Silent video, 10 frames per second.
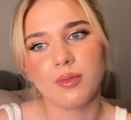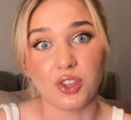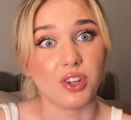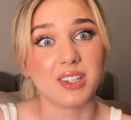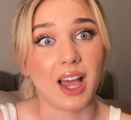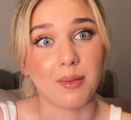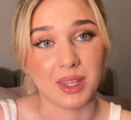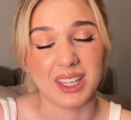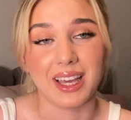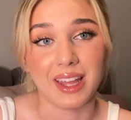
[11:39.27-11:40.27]
good time
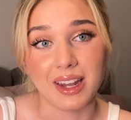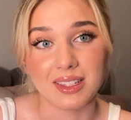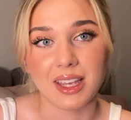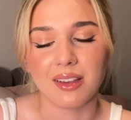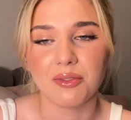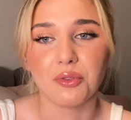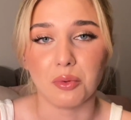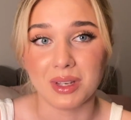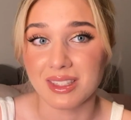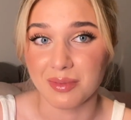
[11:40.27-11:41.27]
that he had editing for
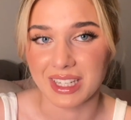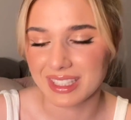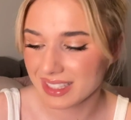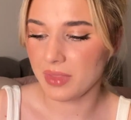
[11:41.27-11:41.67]
Mr. Beast.